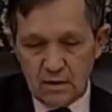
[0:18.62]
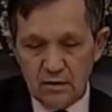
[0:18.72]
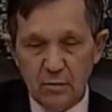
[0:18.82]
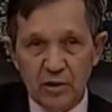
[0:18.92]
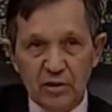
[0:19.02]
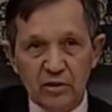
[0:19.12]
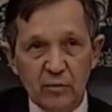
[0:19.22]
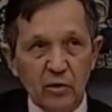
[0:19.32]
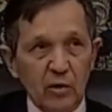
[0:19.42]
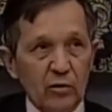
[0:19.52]
Committee will come
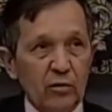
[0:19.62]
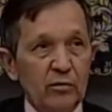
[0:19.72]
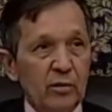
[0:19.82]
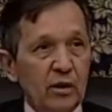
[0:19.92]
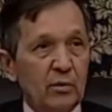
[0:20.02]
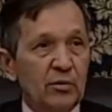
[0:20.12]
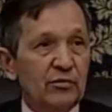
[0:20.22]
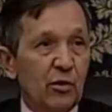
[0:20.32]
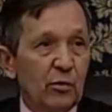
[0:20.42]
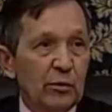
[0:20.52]
to order. Uh,
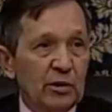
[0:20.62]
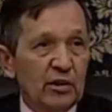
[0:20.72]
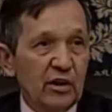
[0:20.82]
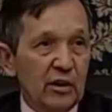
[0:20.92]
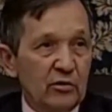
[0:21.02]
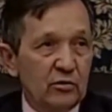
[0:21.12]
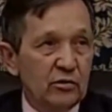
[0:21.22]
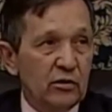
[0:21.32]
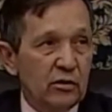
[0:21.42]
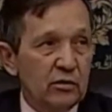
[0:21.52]
before we begin, I
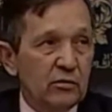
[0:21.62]
just uh,